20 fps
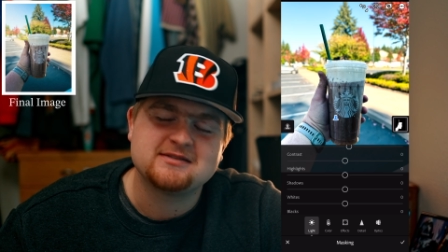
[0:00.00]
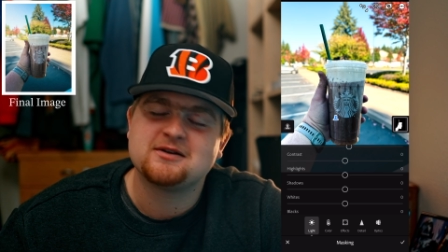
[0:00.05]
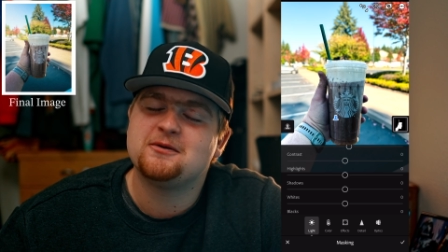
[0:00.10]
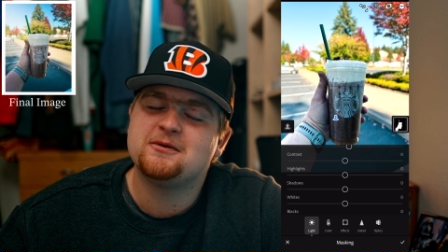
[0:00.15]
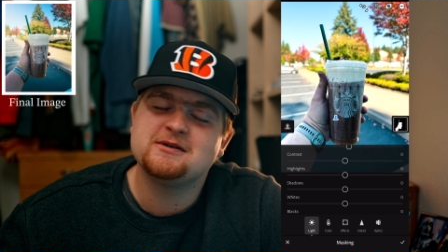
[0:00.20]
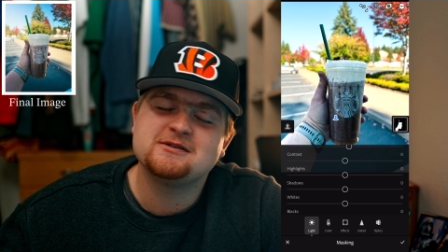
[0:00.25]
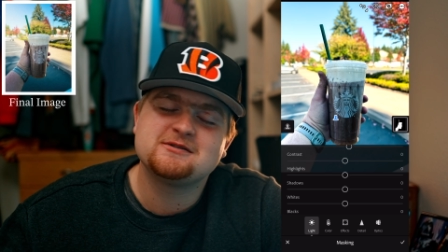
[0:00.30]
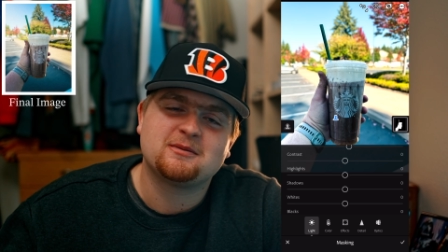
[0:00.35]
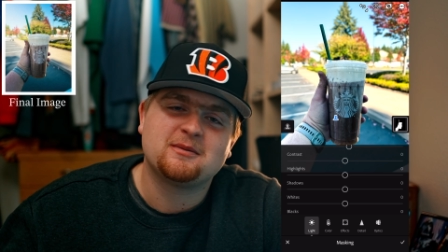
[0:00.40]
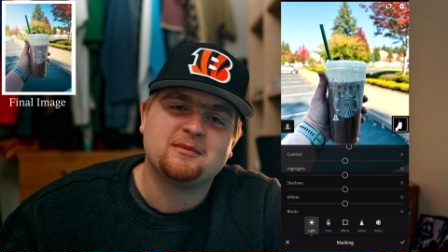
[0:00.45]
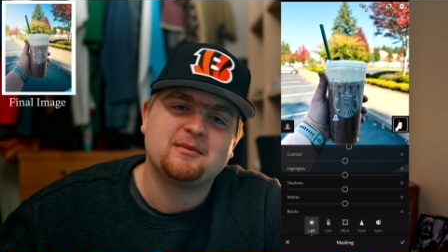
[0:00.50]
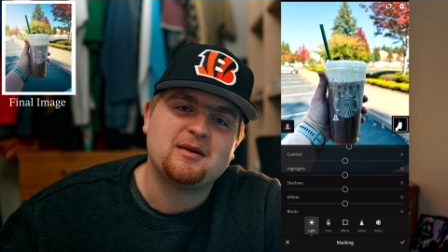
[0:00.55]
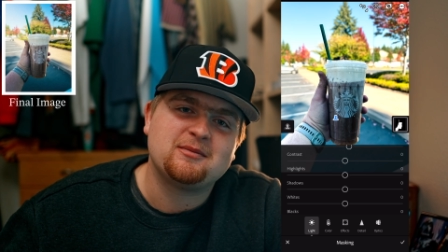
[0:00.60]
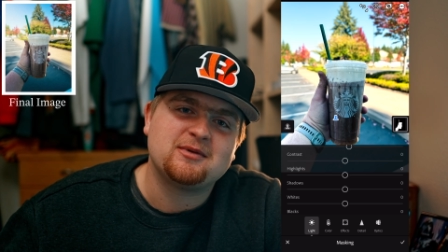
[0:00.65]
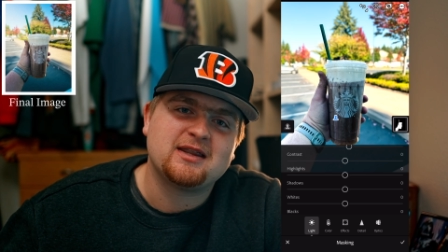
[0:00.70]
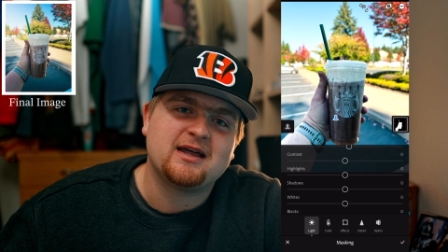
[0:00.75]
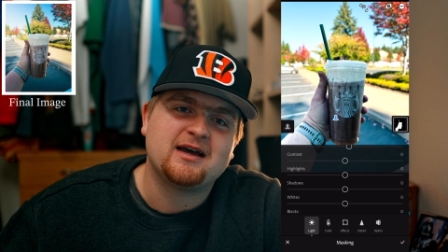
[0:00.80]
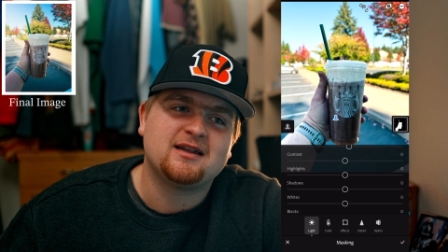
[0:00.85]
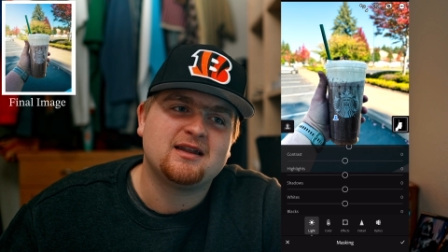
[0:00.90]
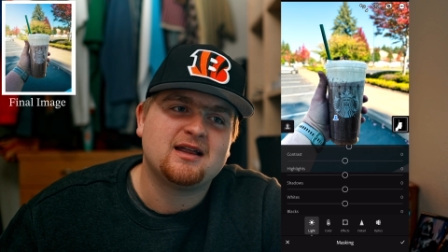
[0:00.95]
So always
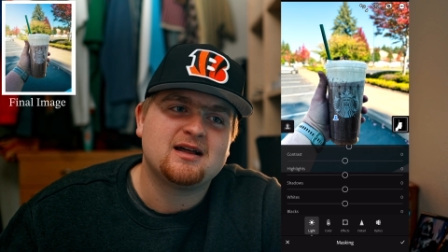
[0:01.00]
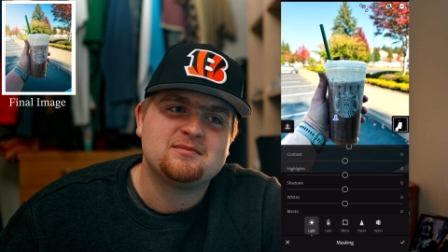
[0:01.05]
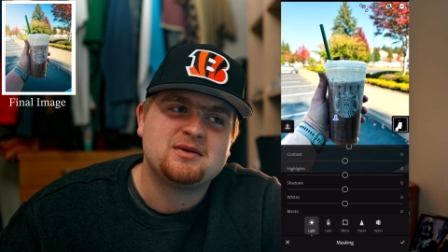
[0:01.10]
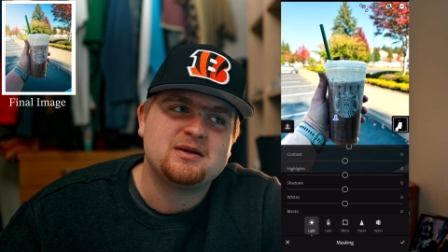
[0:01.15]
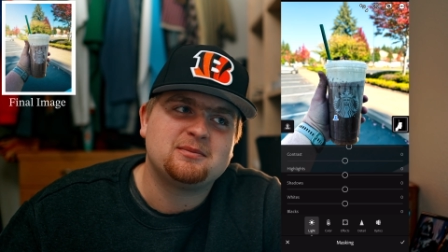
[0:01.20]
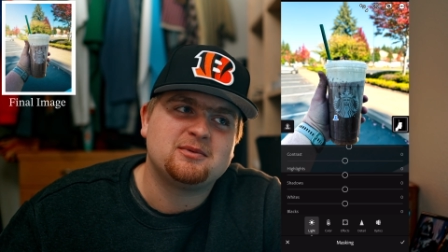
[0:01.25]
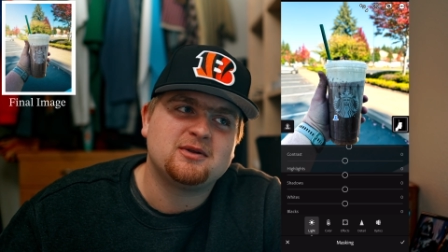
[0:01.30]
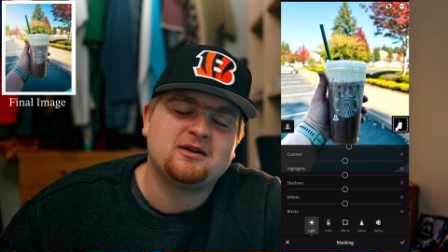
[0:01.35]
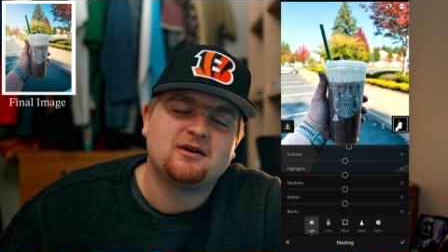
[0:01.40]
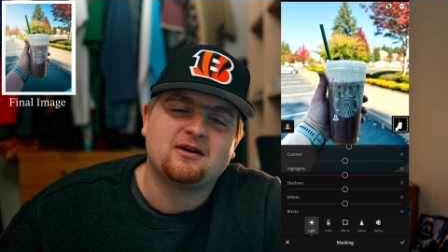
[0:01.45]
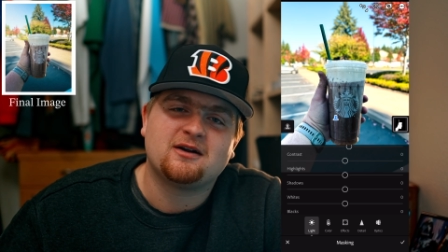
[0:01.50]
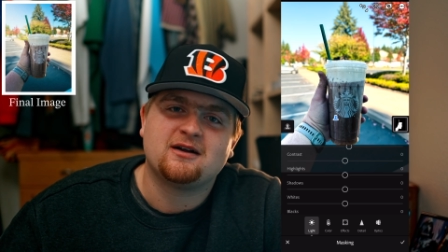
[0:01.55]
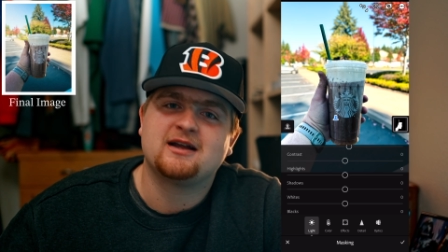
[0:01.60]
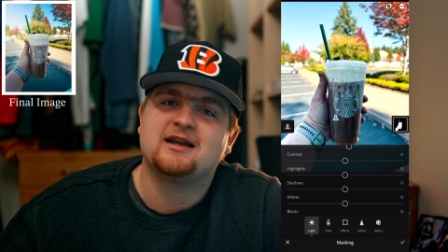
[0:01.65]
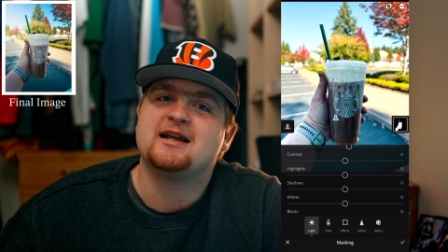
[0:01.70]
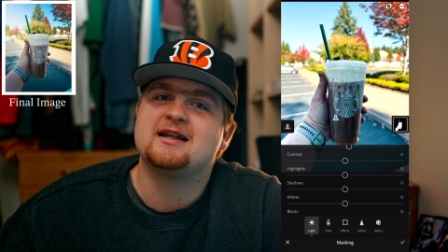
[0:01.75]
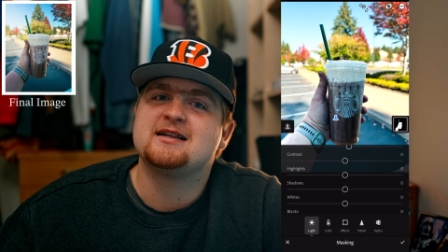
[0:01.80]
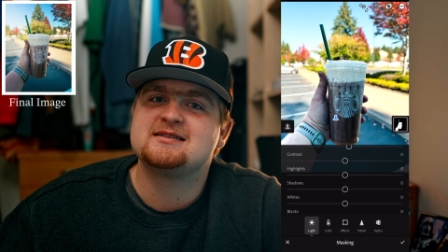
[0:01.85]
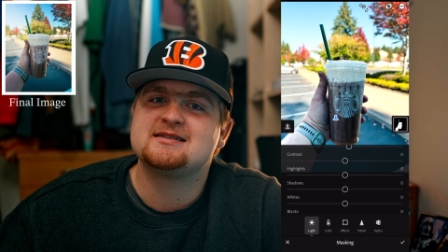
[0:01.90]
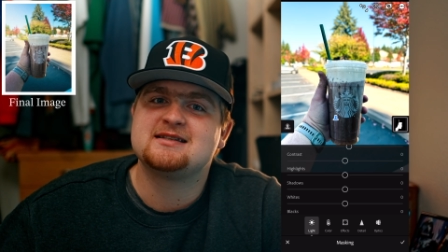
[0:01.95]
remember that. A lot of people are
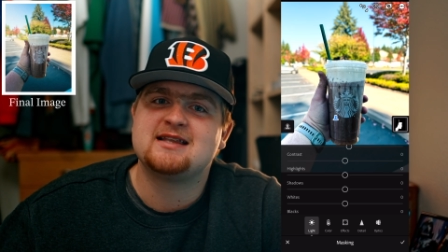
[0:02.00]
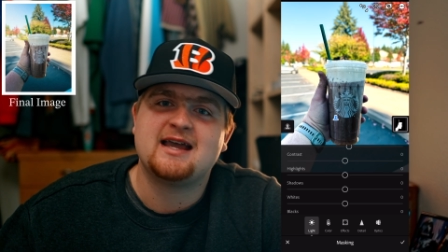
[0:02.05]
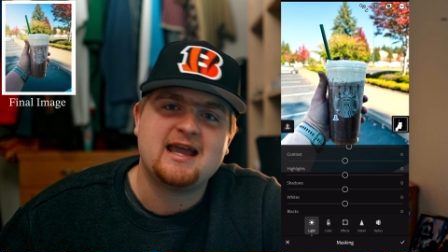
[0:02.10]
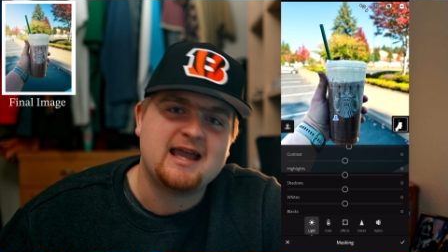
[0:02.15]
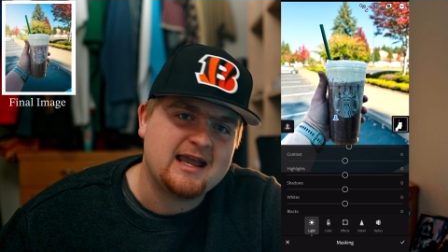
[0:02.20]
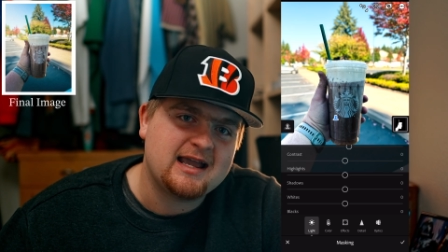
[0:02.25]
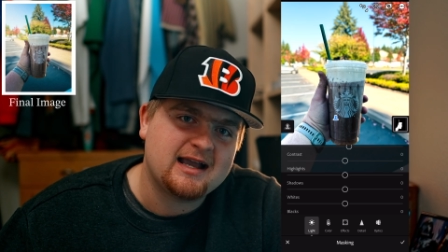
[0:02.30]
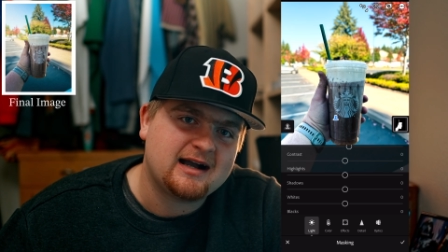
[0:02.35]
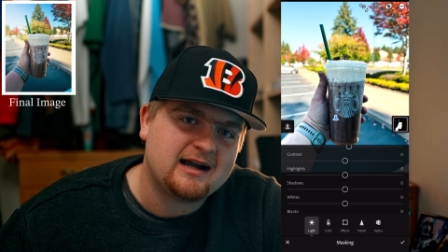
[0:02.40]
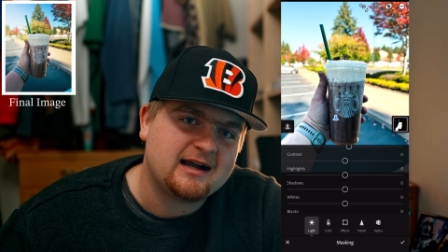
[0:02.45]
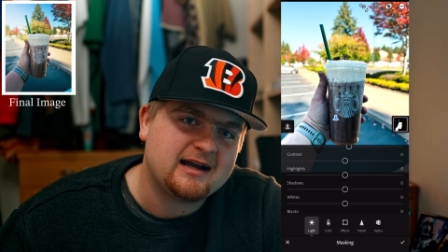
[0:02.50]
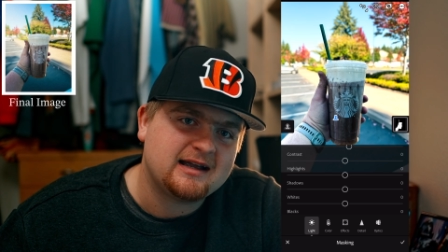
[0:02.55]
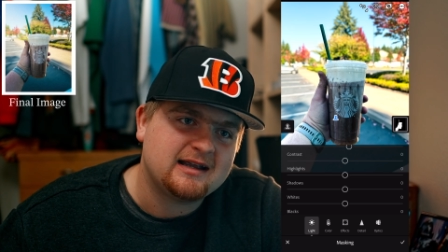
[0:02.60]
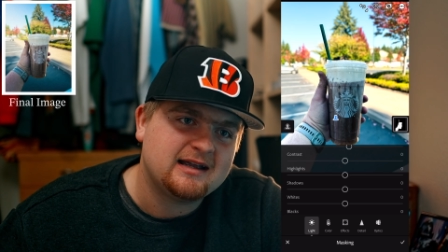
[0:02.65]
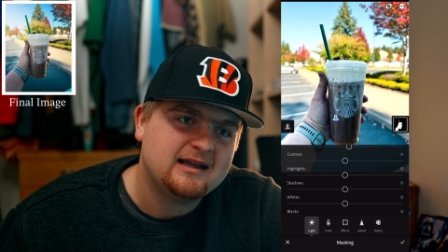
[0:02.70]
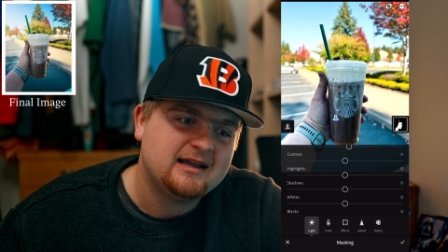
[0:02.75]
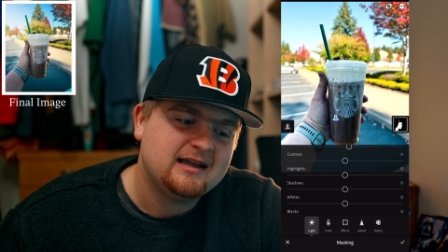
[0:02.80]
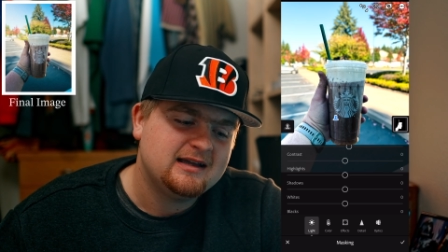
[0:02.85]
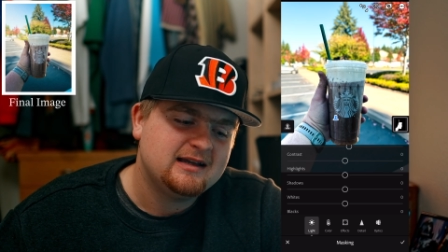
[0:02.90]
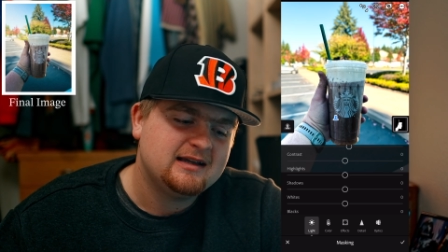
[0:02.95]
against the
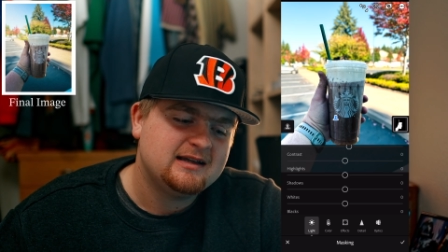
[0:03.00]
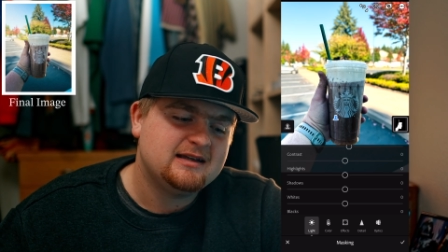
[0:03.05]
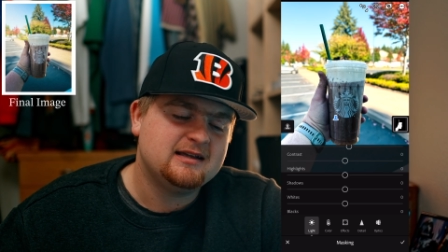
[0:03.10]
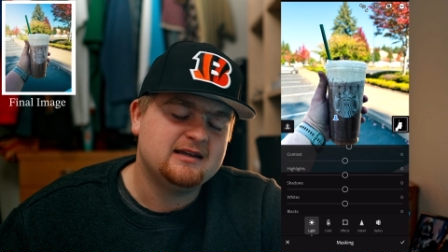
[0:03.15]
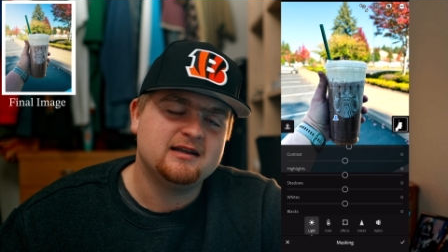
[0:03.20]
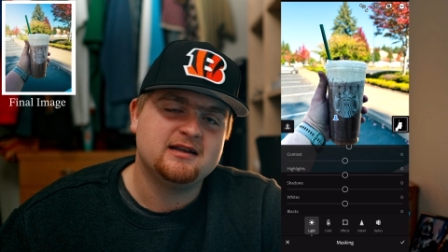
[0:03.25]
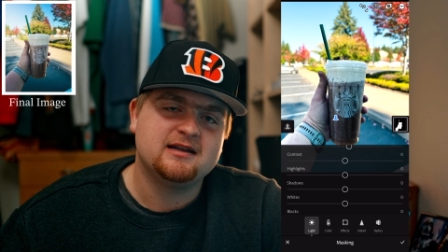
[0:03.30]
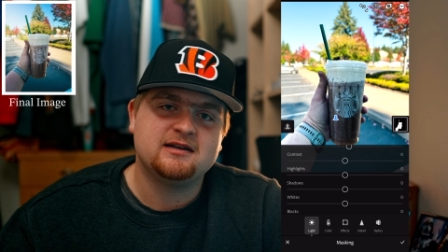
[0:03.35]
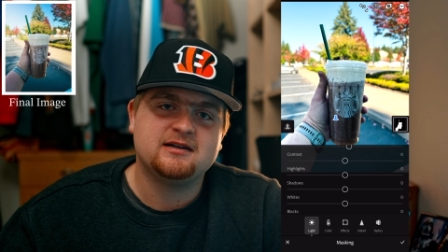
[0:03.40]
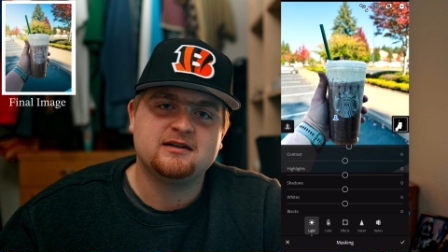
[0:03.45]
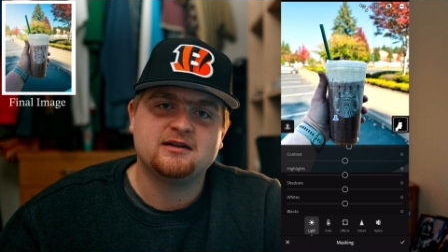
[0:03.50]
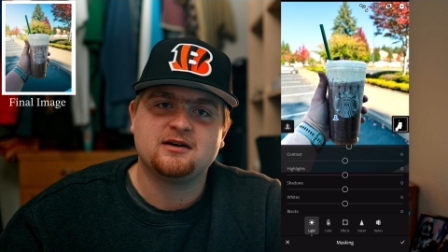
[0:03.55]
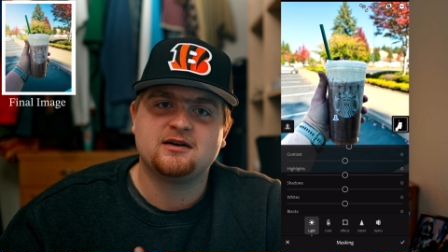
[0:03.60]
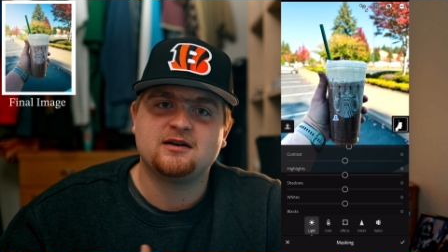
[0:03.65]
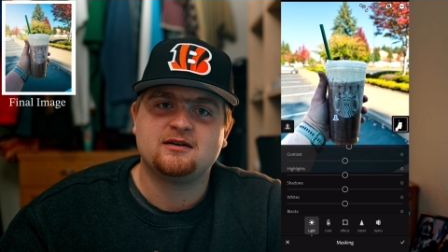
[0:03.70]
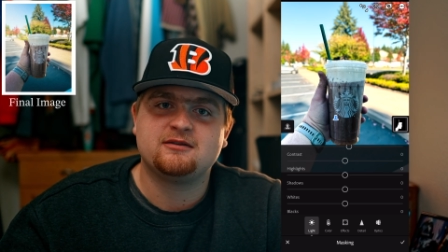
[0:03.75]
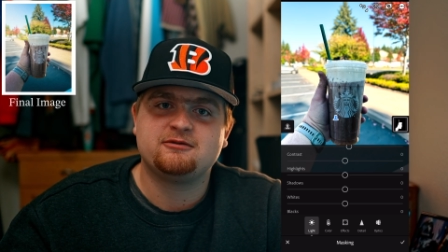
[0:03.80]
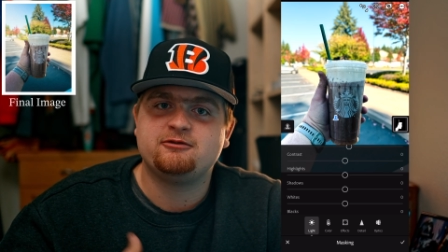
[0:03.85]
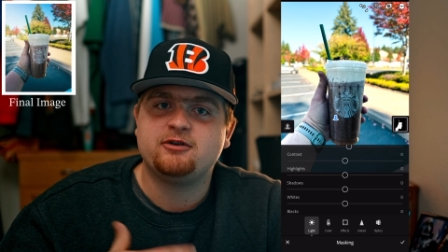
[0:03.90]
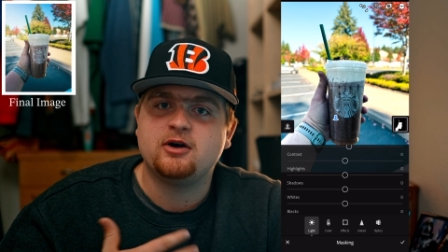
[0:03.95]
AI in
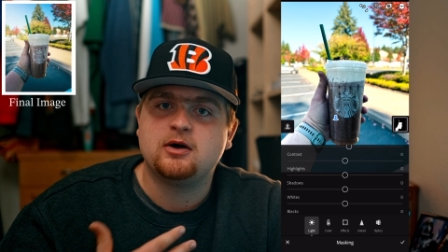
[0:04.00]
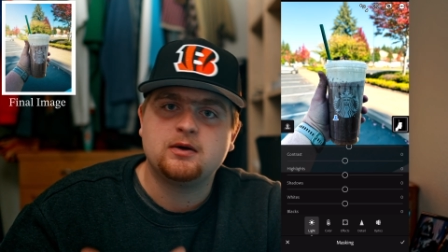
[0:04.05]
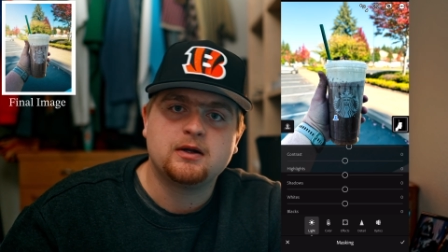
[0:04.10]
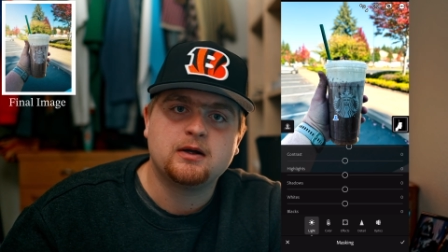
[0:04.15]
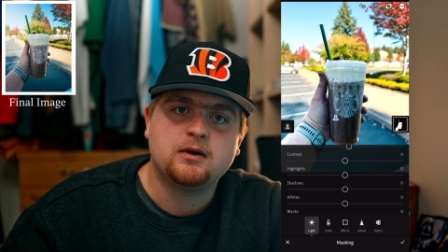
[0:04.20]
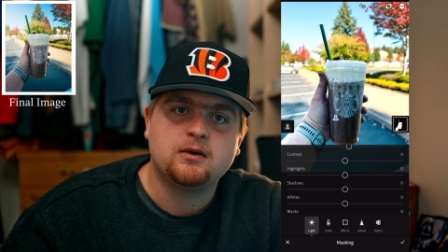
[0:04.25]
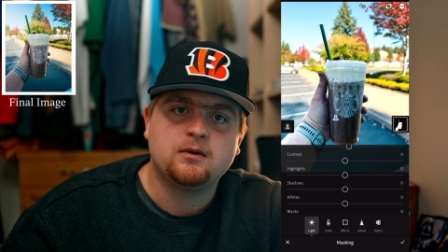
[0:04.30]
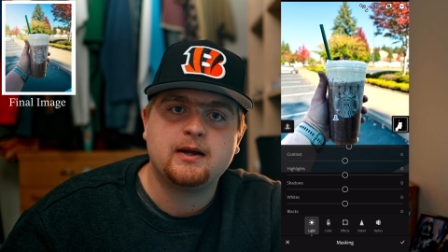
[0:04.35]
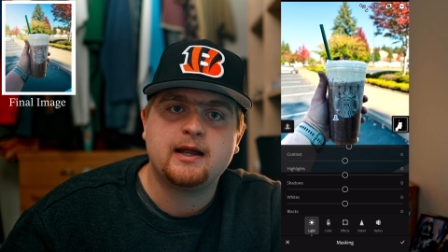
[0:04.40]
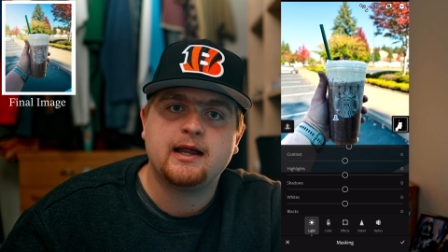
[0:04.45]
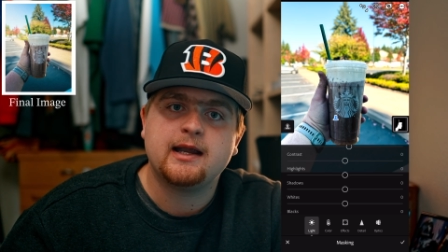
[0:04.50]
your photo